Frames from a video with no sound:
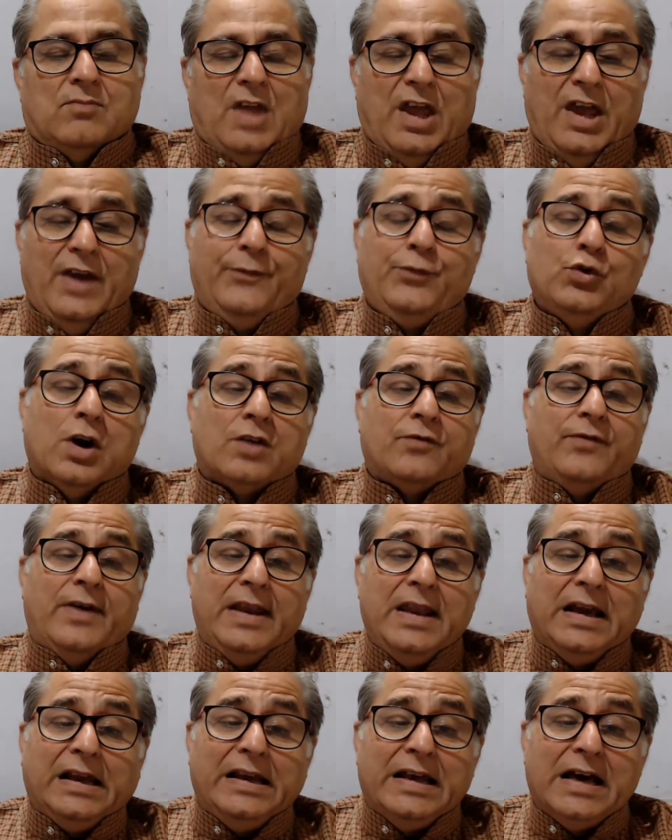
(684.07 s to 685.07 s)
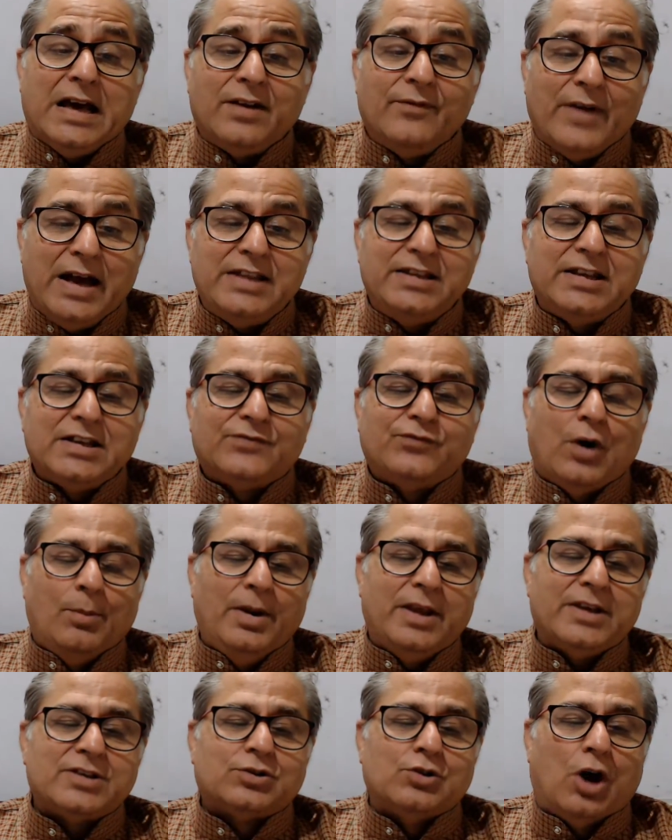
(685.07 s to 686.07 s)
If you are very clear why this
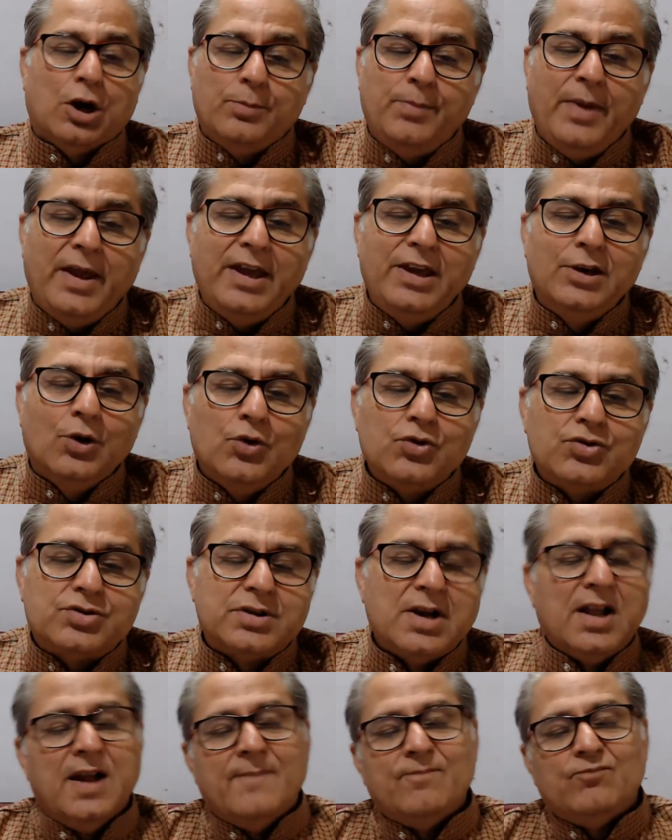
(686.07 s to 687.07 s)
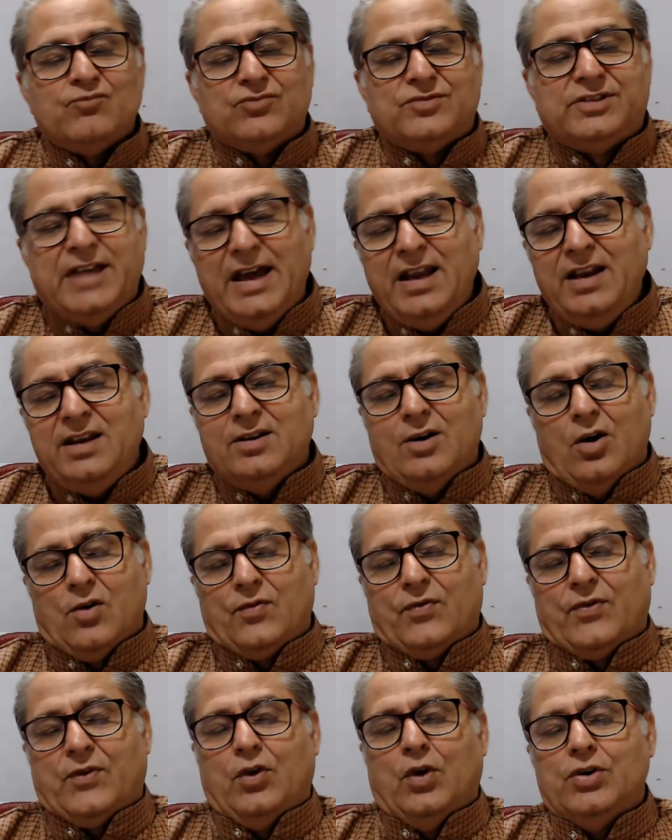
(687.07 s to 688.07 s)
formula is not being used, then
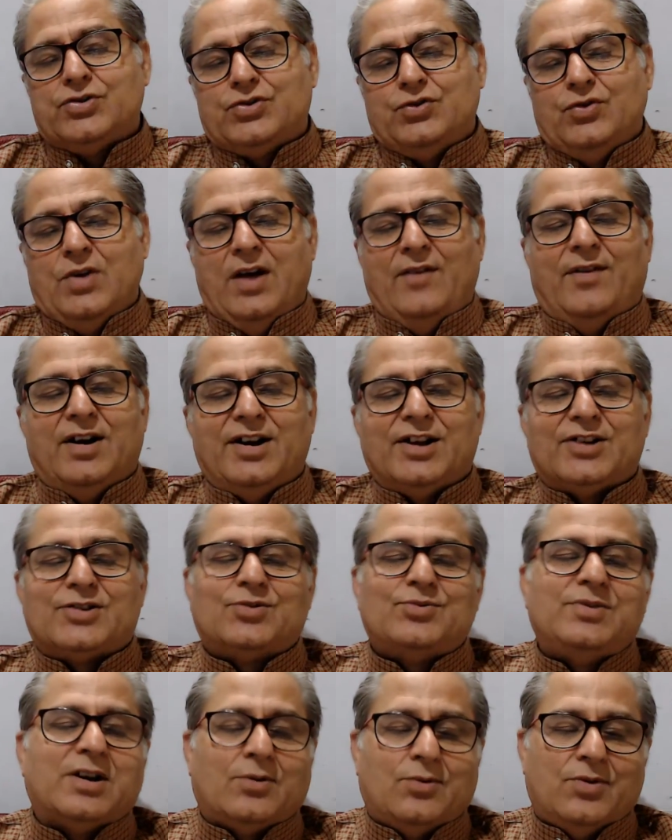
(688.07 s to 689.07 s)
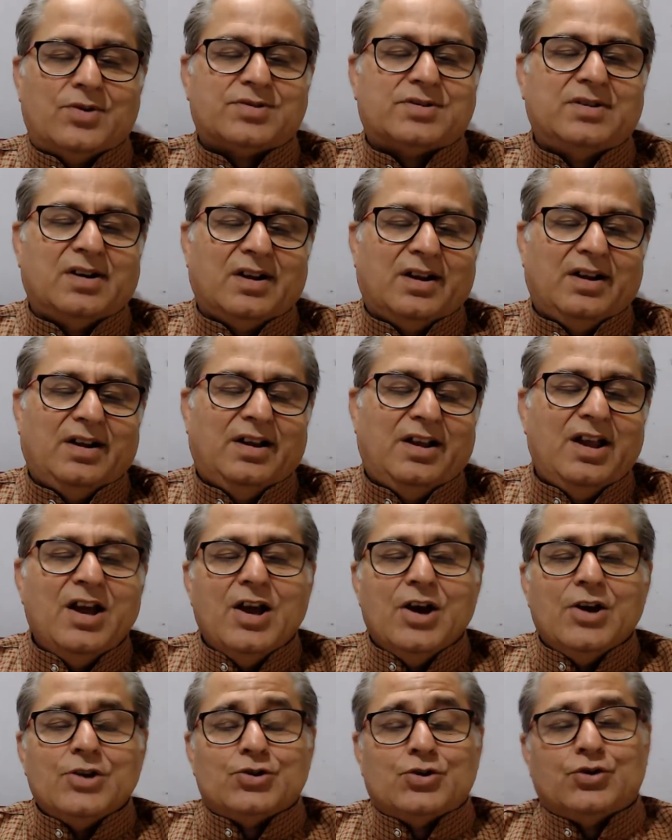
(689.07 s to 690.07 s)
of course you have understood the question.
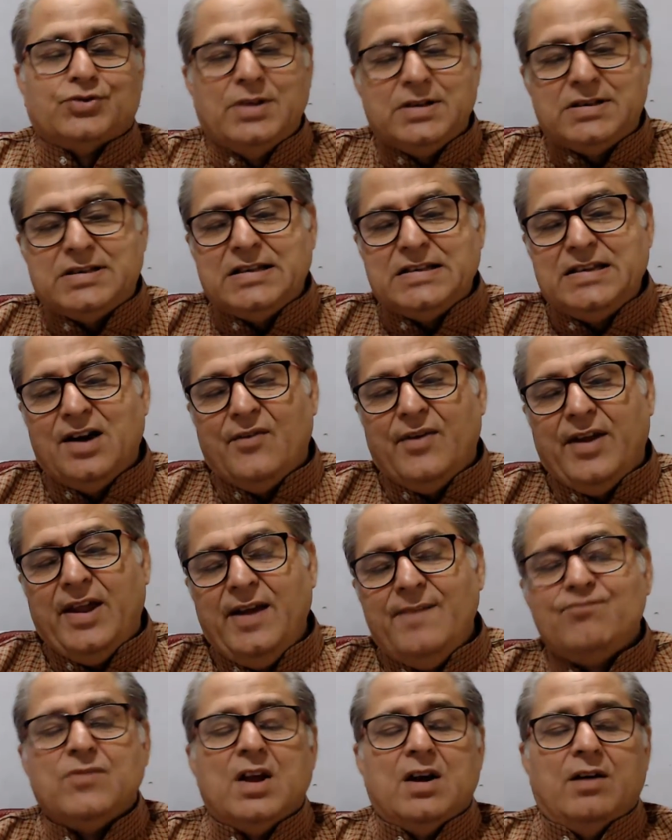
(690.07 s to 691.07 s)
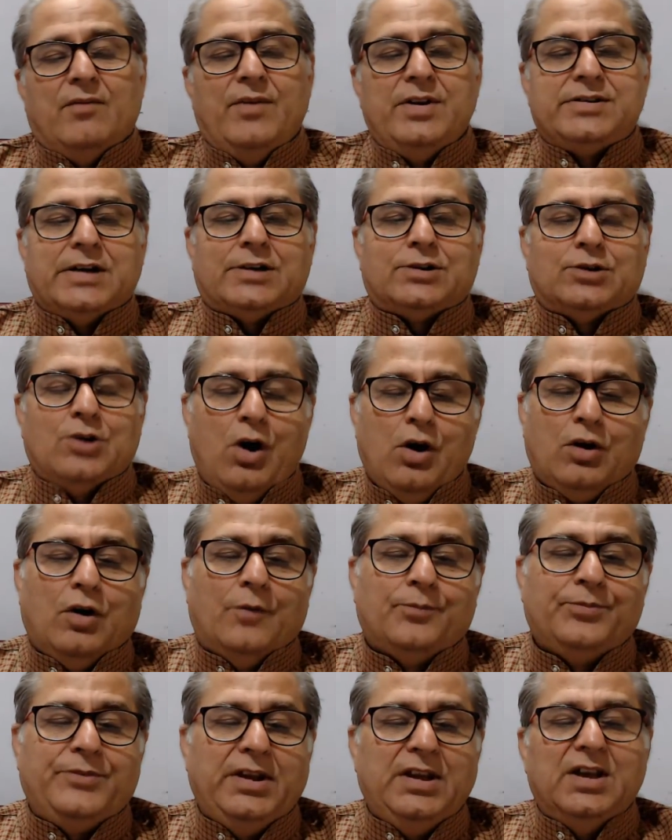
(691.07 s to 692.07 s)
So this is the way which I talk
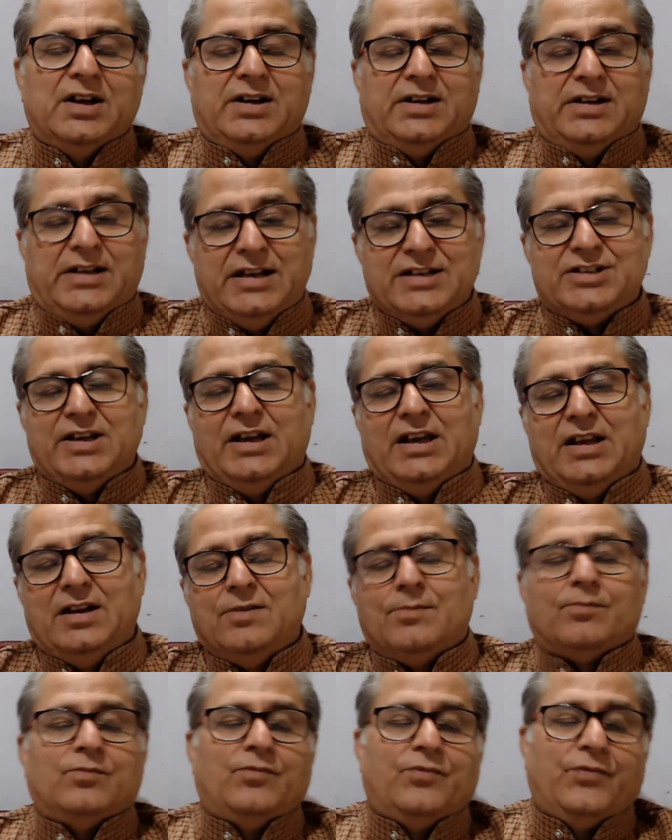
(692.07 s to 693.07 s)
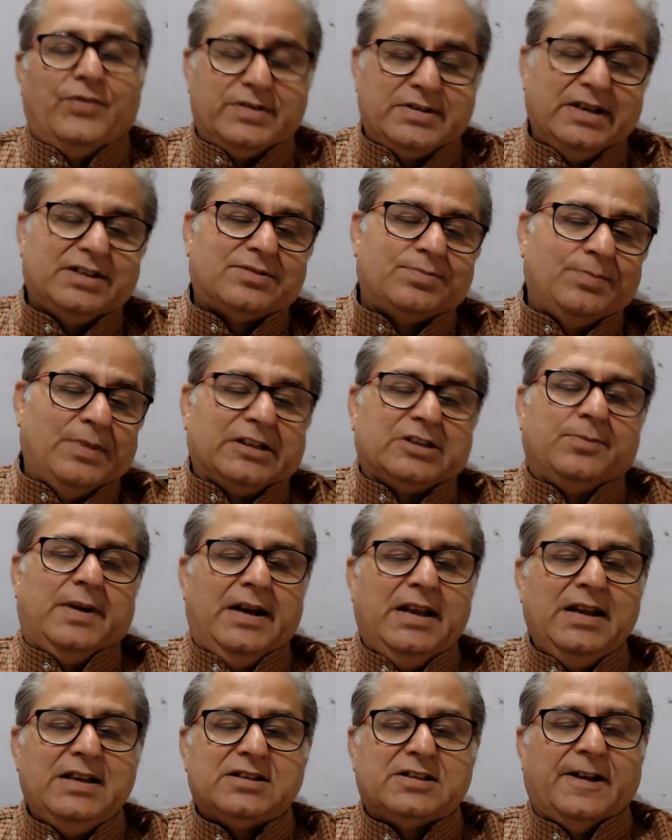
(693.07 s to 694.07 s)
of the teaching in physics,
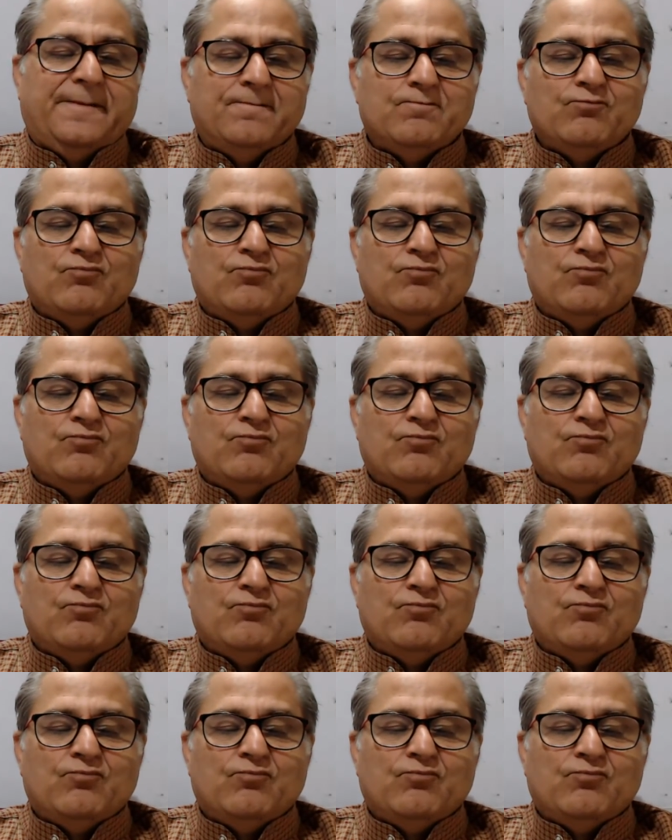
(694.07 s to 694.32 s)
mathematics.